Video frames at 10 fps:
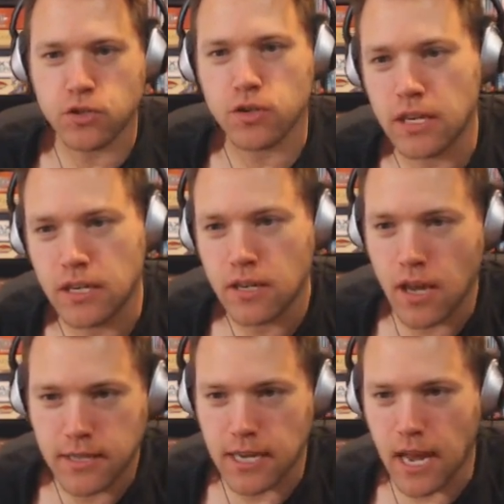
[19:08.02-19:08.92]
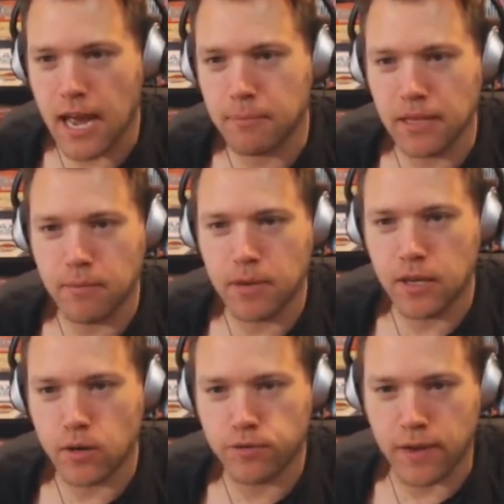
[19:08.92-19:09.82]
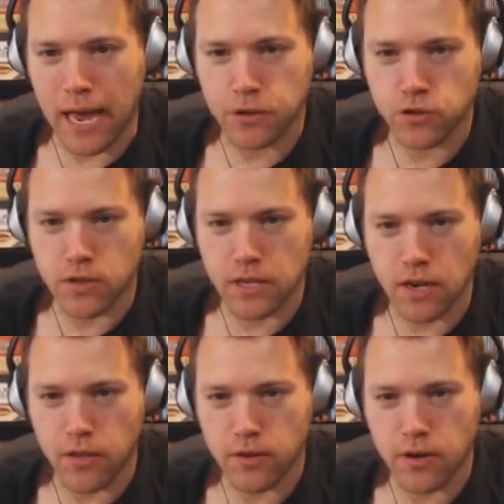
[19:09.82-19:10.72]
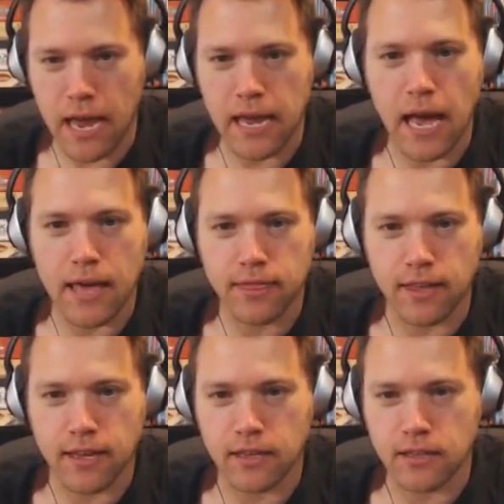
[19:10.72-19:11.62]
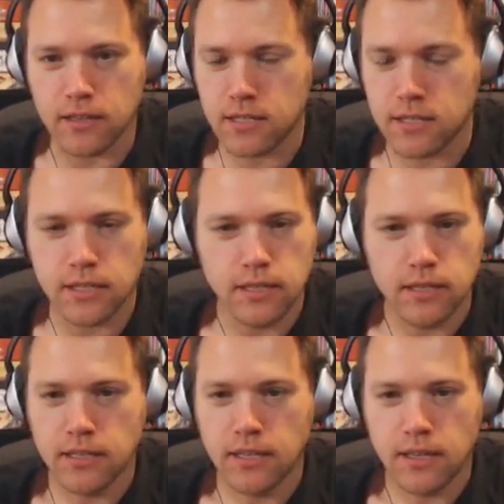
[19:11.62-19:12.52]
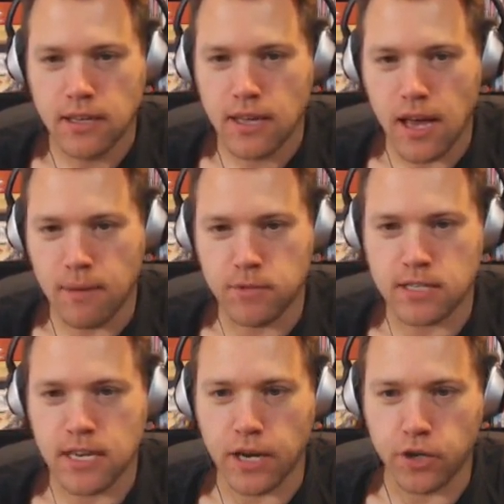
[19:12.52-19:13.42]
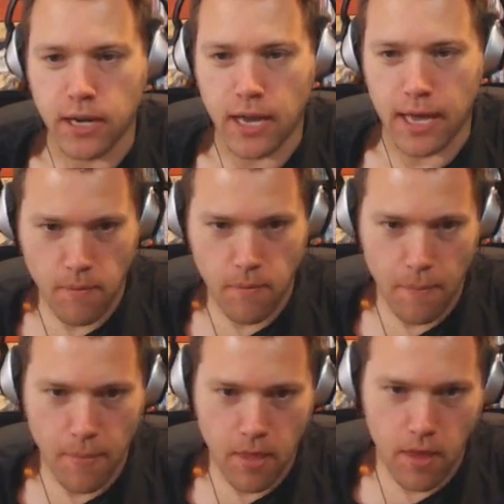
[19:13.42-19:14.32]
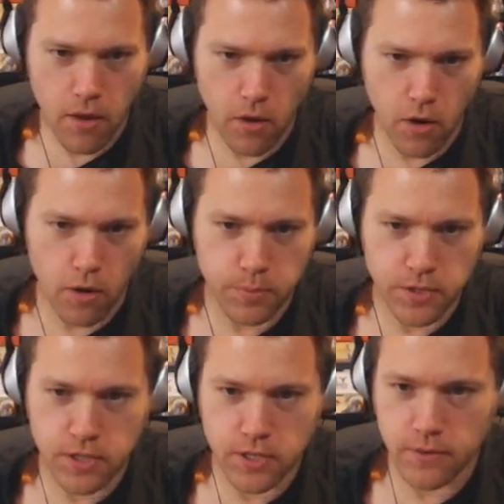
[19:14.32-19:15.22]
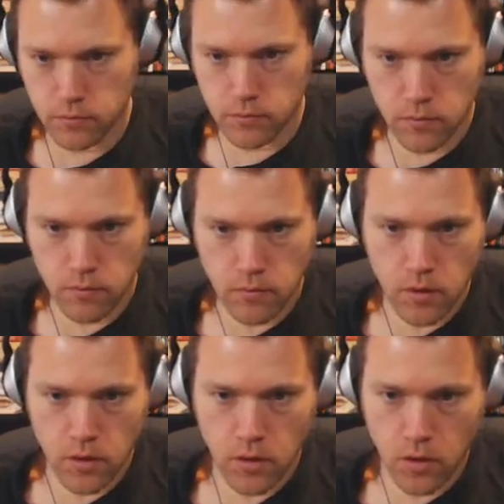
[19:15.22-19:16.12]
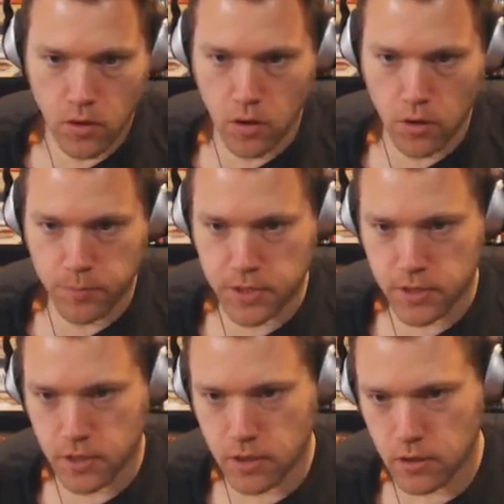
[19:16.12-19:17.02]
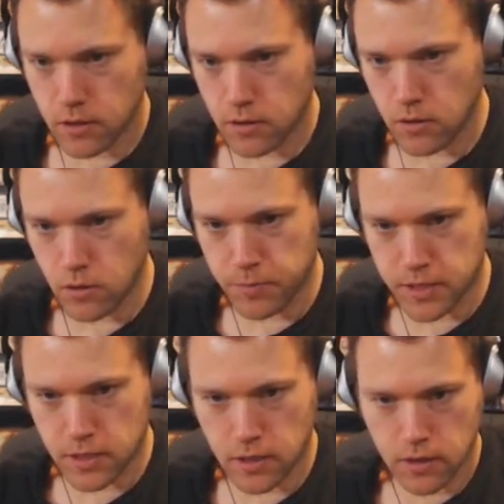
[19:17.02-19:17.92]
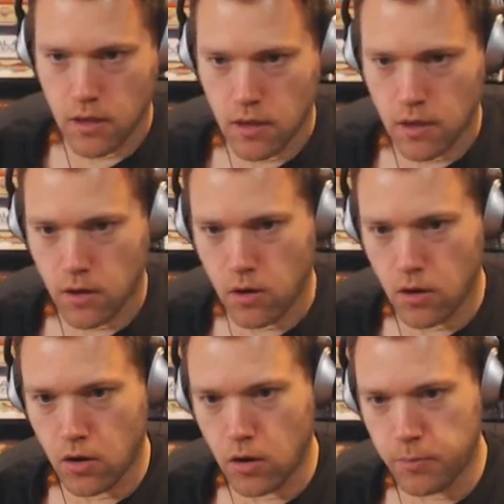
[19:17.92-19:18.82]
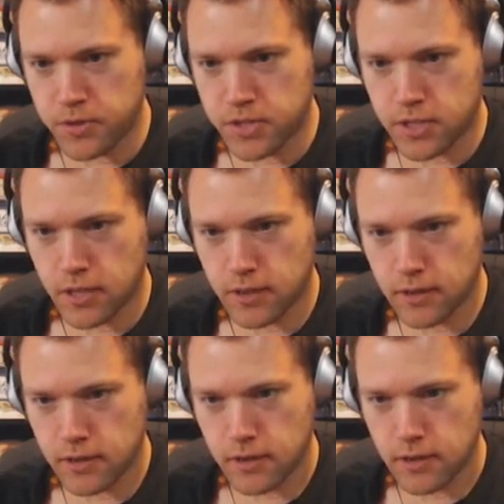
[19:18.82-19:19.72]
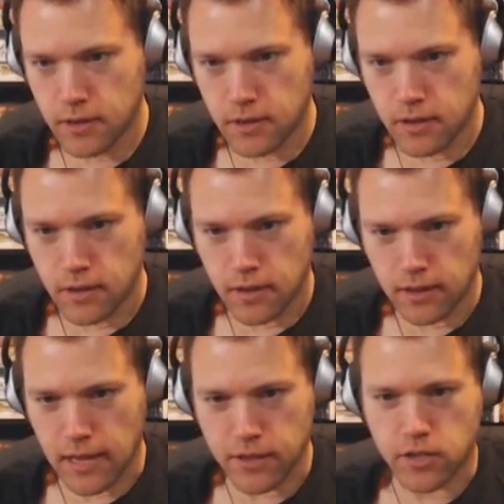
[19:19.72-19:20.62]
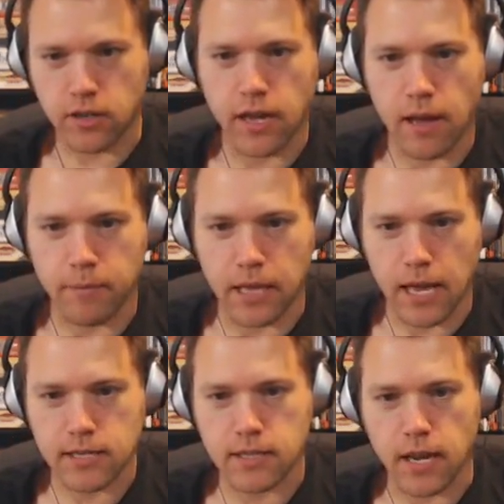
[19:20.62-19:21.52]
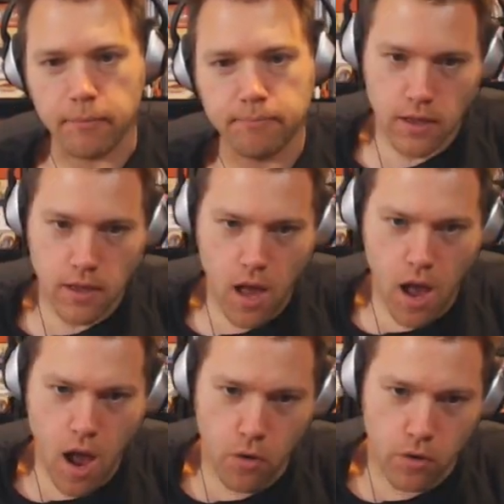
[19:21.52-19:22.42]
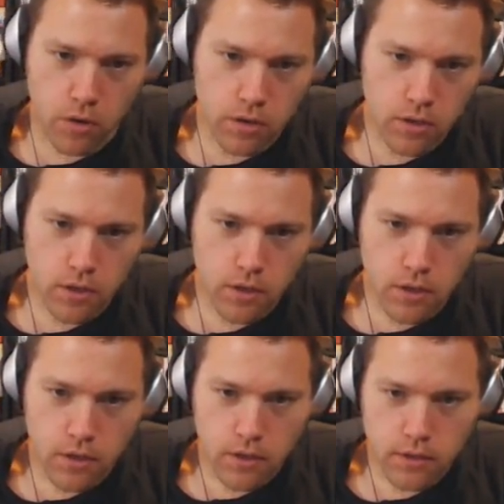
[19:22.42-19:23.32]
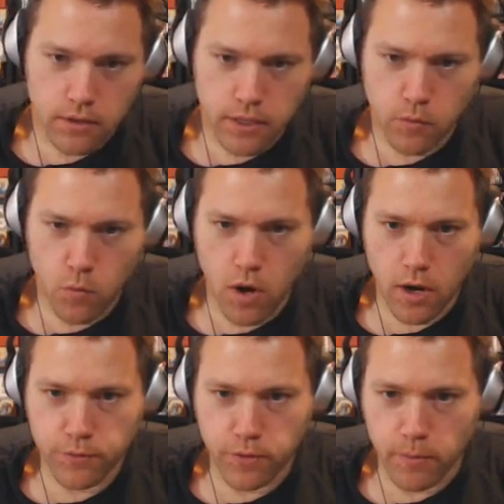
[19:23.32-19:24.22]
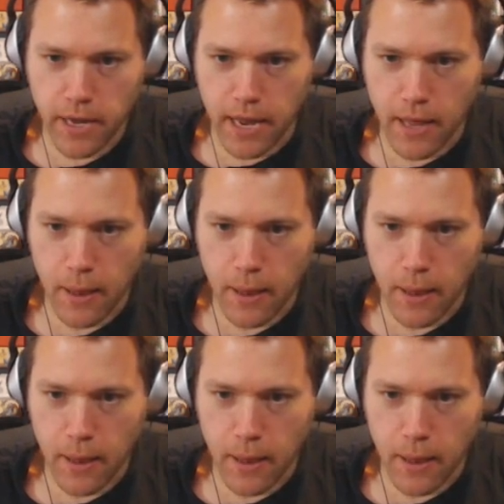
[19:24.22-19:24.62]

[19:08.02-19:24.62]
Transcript: than a time limit or faster than other AI things, I'm just not good at. Oops! Oops! Oops! Oops! I think that turn got me last time. Oh! Didn't work for me.